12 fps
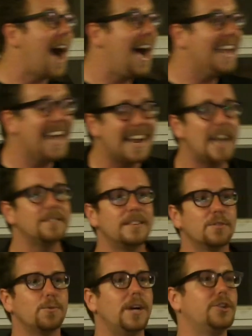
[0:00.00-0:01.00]
I get asked
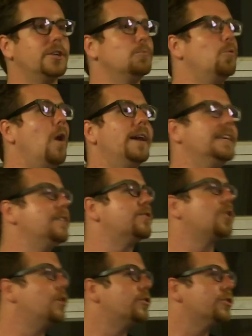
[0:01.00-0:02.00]
this question, what is
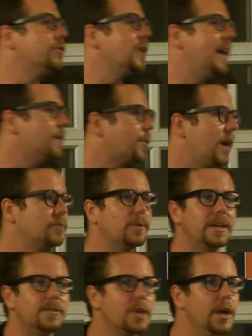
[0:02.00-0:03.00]
social enterprise? What
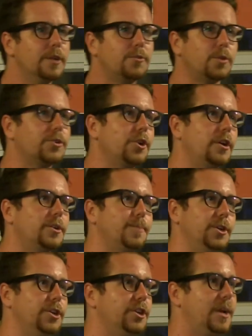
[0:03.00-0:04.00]
is social
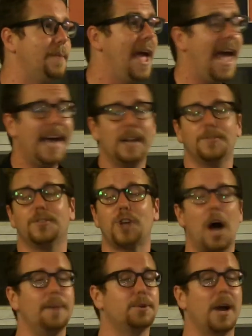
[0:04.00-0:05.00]
entrepreneurship? And I've
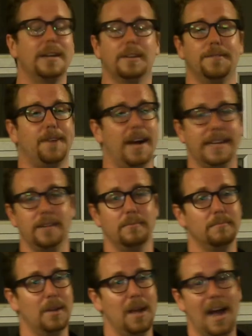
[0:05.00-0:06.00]
stopped trying to define it.
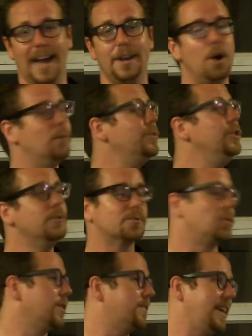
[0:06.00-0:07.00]
I don't use
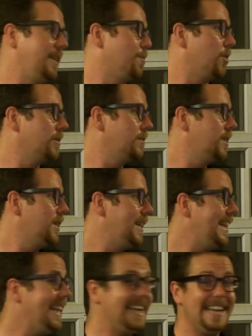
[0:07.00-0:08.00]
words anymore.
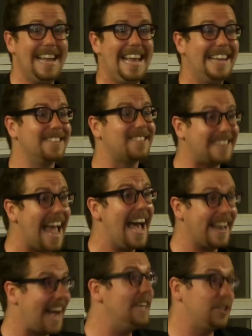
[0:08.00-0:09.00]

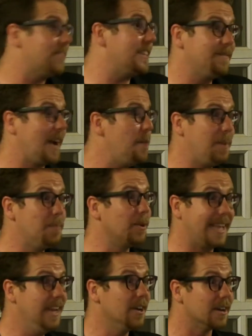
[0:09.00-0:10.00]
Instead, I just invite people
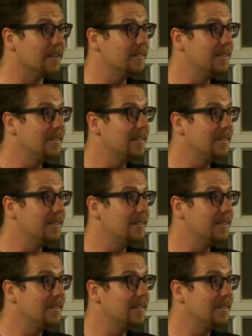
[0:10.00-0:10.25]
here,